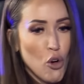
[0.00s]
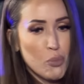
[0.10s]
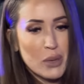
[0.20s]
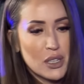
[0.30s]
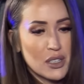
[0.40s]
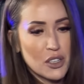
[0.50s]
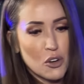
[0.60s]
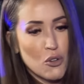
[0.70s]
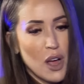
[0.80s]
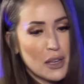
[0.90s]
opened the
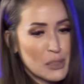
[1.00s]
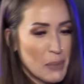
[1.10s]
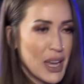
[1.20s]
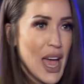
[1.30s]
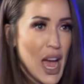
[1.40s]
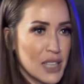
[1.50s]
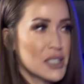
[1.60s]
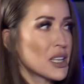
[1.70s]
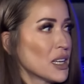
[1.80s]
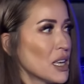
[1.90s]
cross by
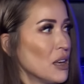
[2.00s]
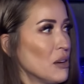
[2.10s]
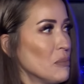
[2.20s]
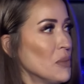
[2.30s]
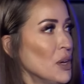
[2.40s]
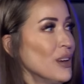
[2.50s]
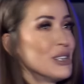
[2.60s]
asking him,